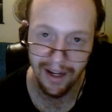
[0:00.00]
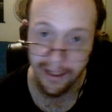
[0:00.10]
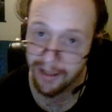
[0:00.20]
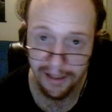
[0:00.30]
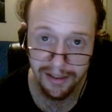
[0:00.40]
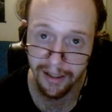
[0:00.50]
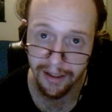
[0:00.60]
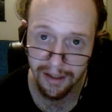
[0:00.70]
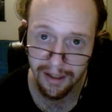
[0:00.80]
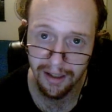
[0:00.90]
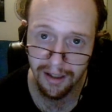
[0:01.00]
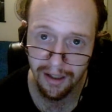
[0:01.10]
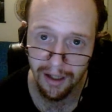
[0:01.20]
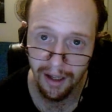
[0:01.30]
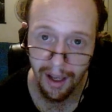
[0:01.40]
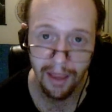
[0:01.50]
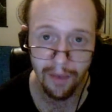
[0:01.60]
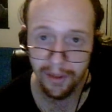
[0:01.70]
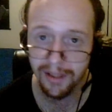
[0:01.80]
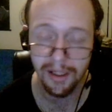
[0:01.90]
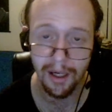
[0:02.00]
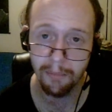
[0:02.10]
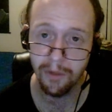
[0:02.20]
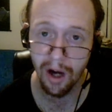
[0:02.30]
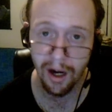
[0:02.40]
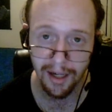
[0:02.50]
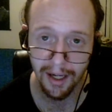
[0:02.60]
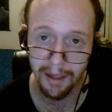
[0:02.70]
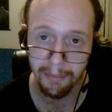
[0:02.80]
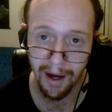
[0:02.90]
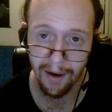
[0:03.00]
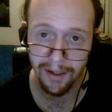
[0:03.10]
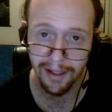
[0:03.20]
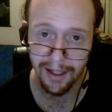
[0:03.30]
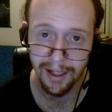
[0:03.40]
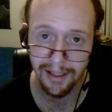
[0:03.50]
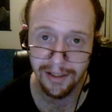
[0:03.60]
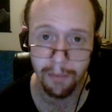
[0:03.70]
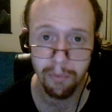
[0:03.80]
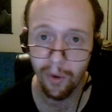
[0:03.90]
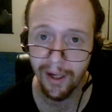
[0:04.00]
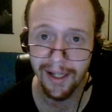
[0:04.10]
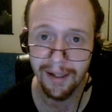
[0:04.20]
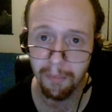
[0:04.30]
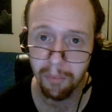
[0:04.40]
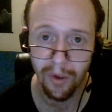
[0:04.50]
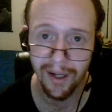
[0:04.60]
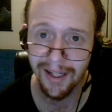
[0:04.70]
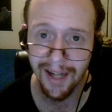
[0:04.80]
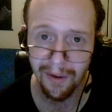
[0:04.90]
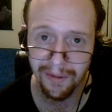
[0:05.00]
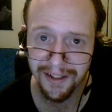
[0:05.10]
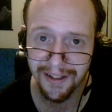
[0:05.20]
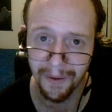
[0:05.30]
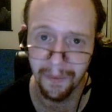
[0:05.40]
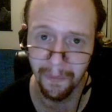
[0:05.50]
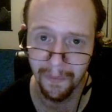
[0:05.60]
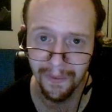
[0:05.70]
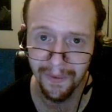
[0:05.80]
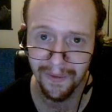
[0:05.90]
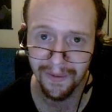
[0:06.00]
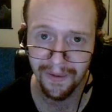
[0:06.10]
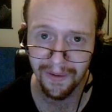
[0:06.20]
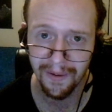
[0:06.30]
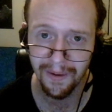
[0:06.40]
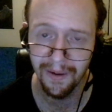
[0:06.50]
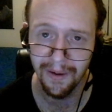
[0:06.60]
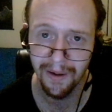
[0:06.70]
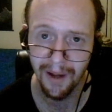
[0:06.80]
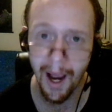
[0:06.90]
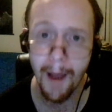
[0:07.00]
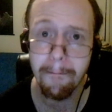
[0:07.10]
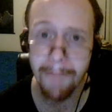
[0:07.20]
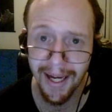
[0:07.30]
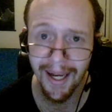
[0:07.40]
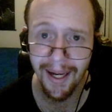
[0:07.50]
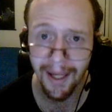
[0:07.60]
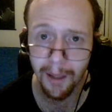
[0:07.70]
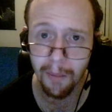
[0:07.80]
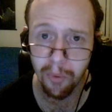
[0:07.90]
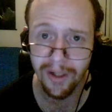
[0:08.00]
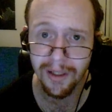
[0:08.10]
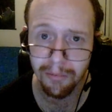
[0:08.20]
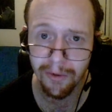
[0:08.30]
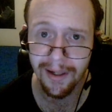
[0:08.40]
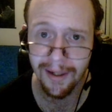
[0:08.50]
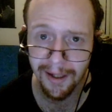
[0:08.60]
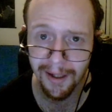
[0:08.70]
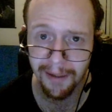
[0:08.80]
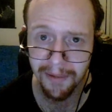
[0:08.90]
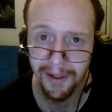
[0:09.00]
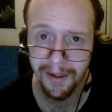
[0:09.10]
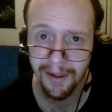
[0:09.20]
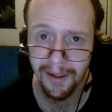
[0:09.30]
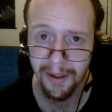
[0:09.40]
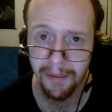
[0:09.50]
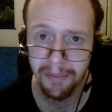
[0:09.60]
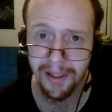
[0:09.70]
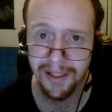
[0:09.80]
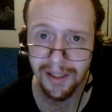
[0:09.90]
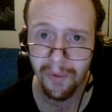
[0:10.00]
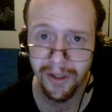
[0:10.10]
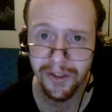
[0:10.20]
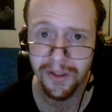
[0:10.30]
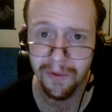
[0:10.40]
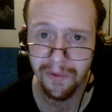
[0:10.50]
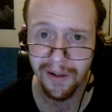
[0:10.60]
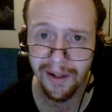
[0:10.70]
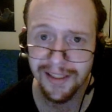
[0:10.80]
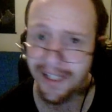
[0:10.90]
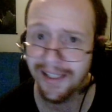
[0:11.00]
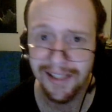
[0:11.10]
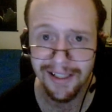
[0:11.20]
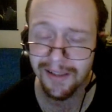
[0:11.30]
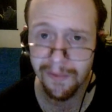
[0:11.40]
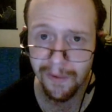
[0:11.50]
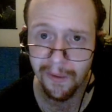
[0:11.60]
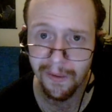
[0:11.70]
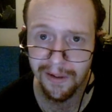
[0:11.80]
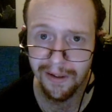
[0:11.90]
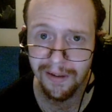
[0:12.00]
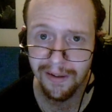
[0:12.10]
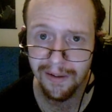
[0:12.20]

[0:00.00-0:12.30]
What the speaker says: It doesn't. And the reason I'm talking about it is to point it out to you. I'm making it a point to bring it up because I want you to realize it doesn't work.